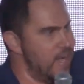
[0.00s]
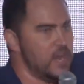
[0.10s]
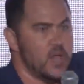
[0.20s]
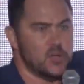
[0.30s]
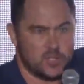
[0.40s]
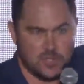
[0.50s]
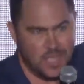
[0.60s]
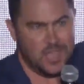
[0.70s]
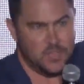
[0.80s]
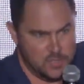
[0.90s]
God knows who's
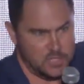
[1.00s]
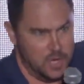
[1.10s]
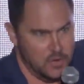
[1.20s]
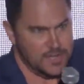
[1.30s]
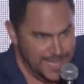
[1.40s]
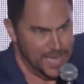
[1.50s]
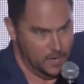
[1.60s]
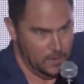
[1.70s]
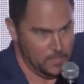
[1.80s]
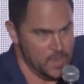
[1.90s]
going to get those securities later.